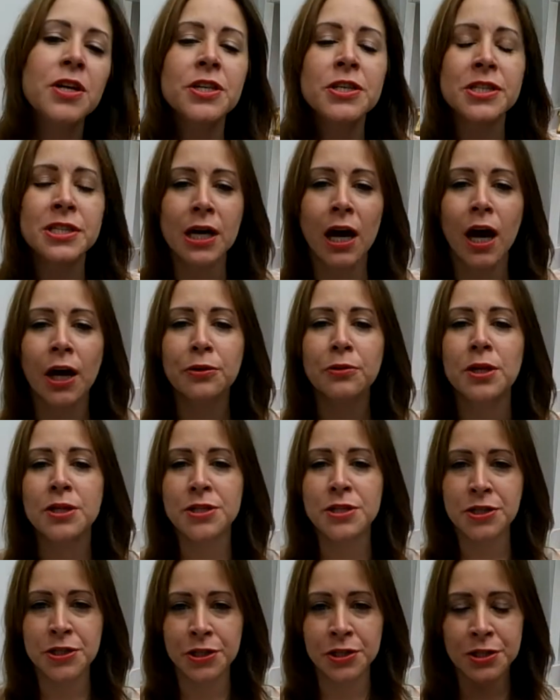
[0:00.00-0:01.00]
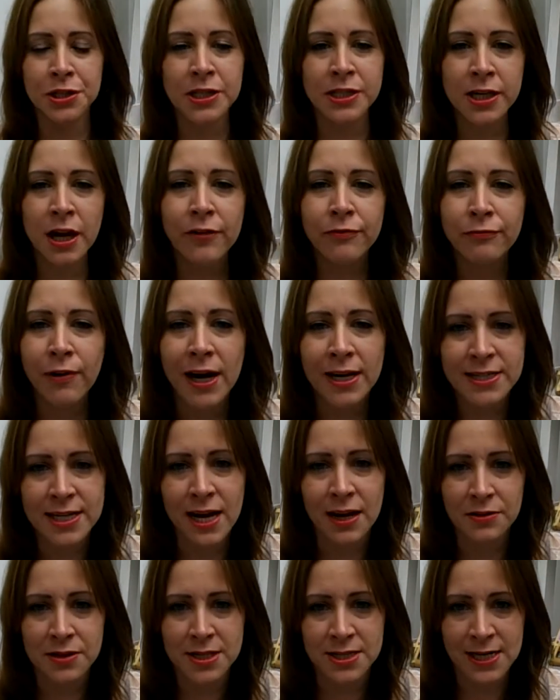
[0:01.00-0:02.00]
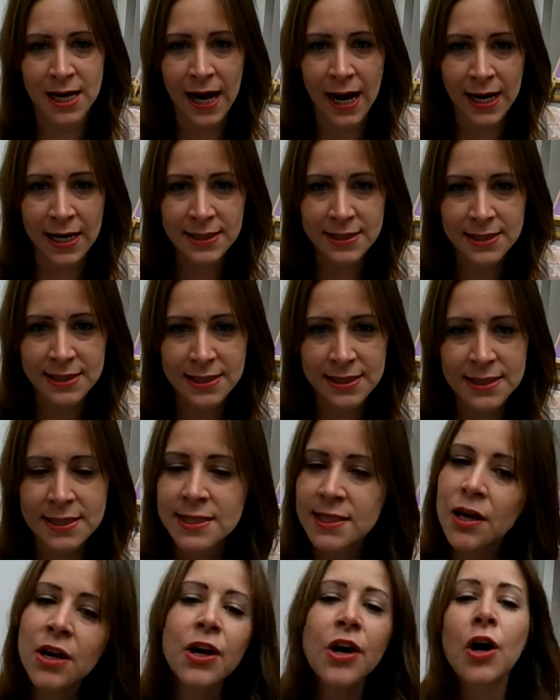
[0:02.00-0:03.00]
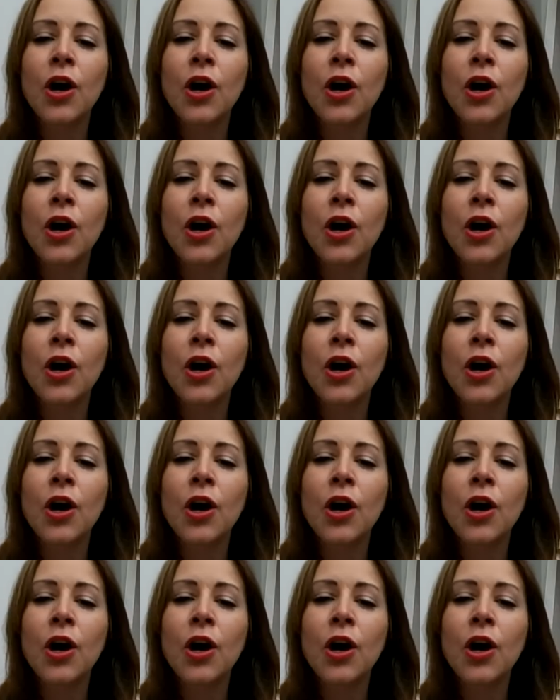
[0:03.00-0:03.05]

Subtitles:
So as soon as I've read out the tasks,